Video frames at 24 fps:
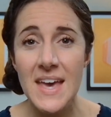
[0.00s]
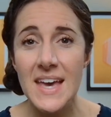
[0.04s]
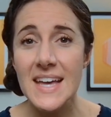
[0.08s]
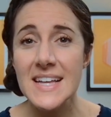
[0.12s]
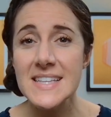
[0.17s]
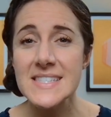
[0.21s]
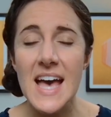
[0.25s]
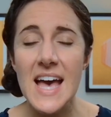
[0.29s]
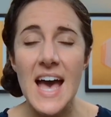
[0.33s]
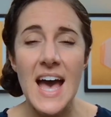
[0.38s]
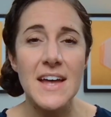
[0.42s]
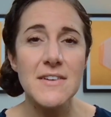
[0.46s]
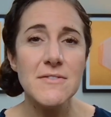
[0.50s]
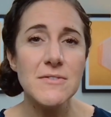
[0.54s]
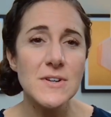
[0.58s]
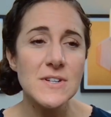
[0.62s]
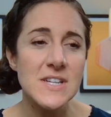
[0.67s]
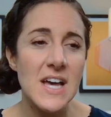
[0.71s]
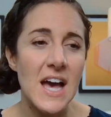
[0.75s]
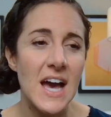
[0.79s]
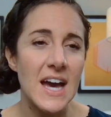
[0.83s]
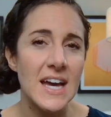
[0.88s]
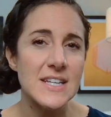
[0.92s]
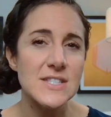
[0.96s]
It's
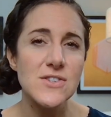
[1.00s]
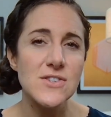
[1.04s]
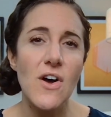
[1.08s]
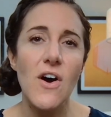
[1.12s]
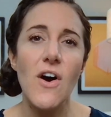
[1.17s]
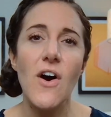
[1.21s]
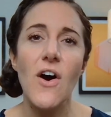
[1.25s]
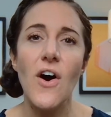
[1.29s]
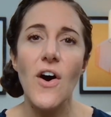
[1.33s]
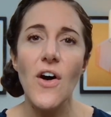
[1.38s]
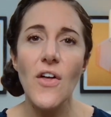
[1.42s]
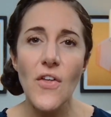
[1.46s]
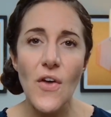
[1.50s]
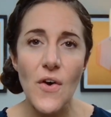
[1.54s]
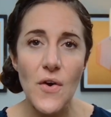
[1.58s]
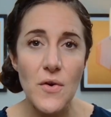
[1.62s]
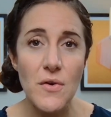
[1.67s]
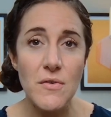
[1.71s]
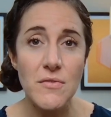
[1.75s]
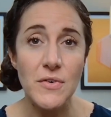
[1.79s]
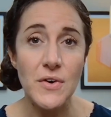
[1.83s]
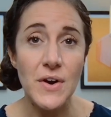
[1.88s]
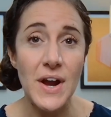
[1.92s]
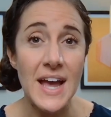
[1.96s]
advertised all
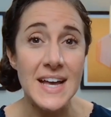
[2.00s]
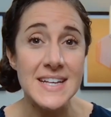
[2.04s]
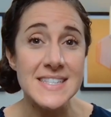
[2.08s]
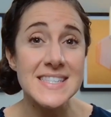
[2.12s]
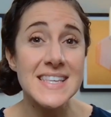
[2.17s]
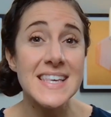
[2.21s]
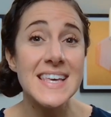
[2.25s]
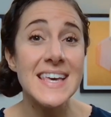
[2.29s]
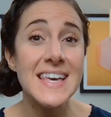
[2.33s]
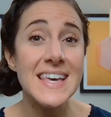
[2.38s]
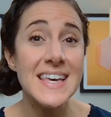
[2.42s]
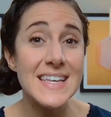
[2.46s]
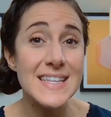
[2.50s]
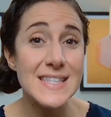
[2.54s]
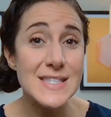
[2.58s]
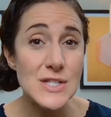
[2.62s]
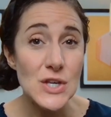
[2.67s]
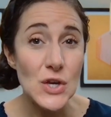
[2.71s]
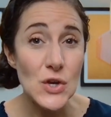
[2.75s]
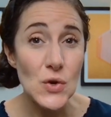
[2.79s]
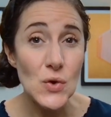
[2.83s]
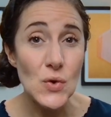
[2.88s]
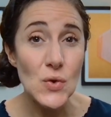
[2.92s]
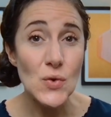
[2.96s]
over as kids'
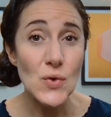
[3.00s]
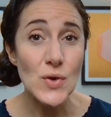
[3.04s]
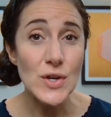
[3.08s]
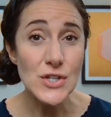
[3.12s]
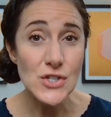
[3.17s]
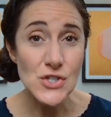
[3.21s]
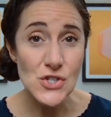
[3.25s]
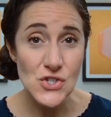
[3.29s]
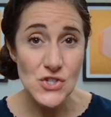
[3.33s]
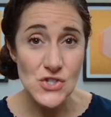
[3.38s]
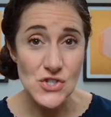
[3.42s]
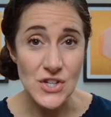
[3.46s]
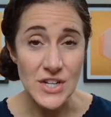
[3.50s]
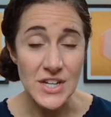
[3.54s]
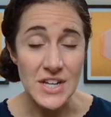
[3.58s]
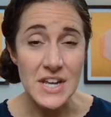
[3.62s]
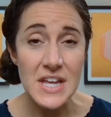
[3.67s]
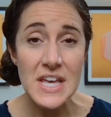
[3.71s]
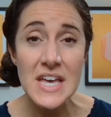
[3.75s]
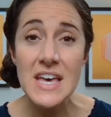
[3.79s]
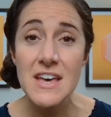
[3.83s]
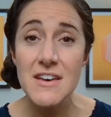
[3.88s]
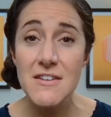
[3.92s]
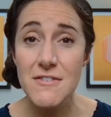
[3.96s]

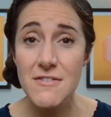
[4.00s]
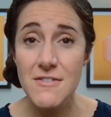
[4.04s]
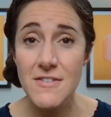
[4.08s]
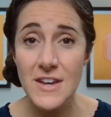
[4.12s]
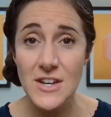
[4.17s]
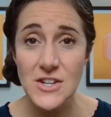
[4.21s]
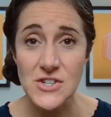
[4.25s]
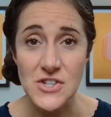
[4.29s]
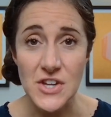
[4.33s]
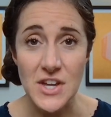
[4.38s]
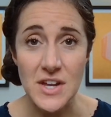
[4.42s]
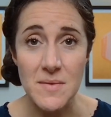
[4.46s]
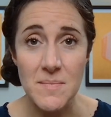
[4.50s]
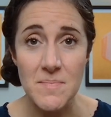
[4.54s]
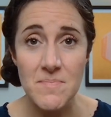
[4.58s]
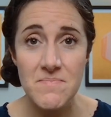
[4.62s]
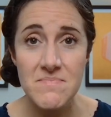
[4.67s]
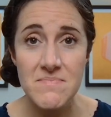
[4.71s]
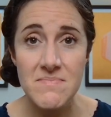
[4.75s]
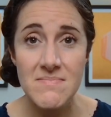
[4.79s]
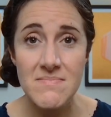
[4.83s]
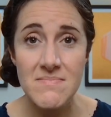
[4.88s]
Christian fiction.